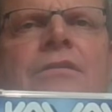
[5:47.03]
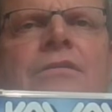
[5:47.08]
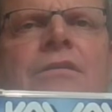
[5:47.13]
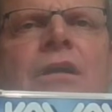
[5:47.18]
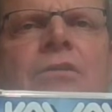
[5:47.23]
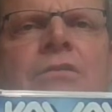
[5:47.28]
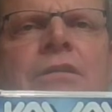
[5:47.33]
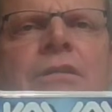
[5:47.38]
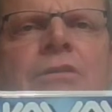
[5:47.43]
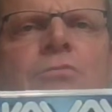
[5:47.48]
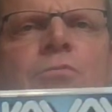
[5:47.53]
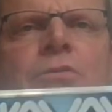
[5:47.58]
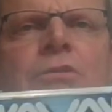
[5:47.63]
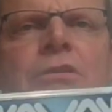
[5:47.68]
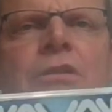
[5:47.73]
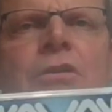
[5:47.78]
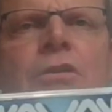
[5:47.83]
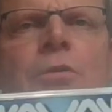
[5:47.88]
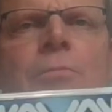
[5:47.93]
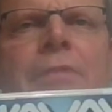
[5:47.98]
this was
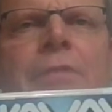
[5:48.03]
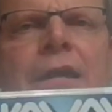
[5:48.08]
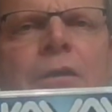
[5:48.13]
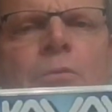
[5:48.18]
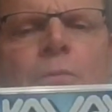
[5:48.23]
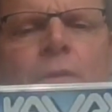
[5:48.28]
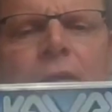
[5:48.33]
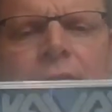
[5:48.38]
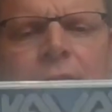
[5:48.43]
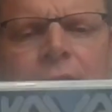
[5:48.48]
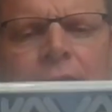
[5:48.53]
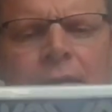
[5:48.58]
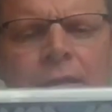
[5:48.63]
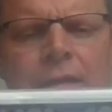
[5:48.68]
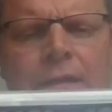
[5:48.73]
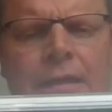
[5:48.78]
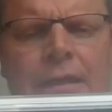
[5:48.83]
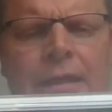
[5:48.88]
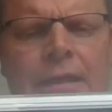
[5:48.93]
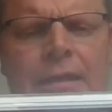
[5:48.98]
the comeback one.
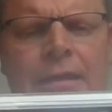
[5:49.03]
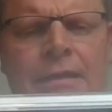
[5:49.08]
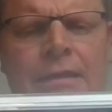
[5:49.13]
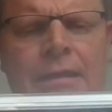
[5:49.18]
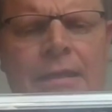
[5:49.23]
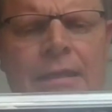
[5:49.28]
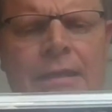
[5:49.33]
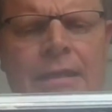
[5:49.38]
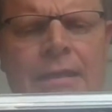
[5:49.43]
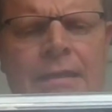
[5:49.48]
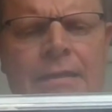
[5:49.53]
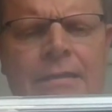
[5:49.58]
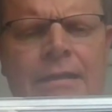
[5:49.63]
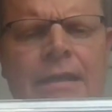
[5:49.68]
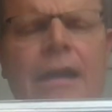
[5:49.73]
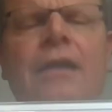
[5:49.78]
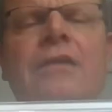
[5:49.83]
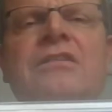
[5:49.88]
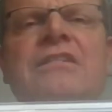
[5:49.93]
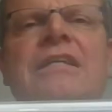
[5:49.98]
And
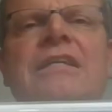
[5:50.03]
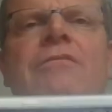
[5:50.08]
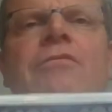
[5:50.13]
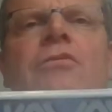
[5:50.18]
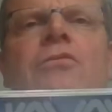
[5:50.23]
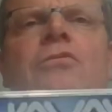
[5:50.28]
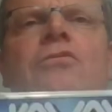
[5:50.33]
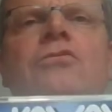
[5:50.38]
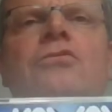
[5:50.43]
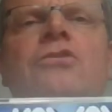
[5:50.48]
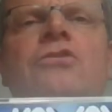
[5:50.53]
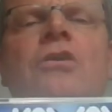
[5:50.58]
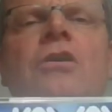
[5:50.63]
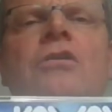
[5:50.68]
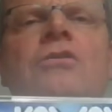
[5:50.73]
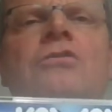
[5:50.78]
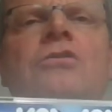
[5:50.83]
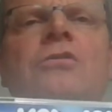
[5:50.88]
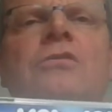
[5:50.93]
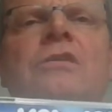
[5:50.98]
there are several good
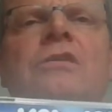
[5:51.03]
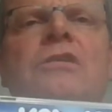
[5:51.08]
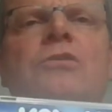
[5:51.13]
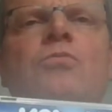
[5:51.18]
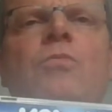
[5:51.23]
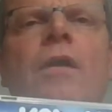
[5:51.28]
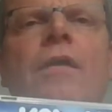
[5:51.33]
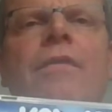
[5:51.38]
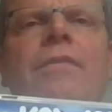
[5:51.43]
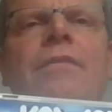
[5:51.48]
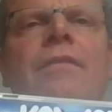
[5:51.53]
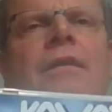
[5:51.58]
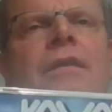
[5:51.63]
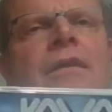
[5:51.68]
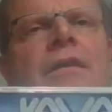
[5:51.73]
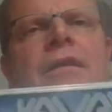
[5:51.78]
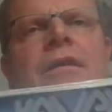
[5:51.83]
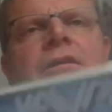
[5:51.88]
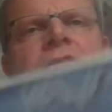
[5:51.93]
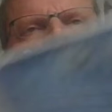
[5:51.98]
songs on this one
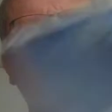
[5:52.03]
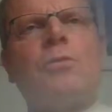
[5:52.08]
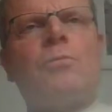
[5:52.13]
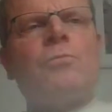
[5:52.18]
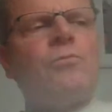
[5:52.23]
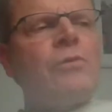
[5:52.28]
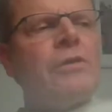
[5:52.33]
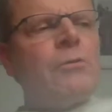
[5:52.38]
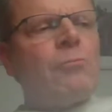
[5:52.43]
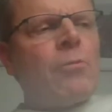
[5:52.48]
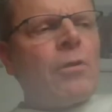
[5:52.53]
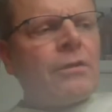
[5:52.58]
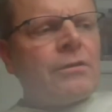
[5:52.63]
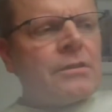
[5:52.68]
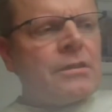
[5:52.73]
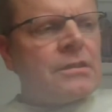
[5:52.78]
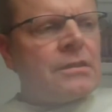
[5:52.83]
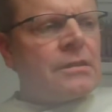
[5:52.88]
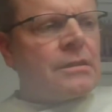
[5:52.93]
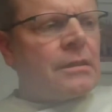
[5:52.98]
and some weak
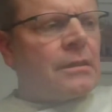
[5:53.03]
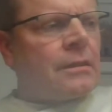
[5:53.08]
ones.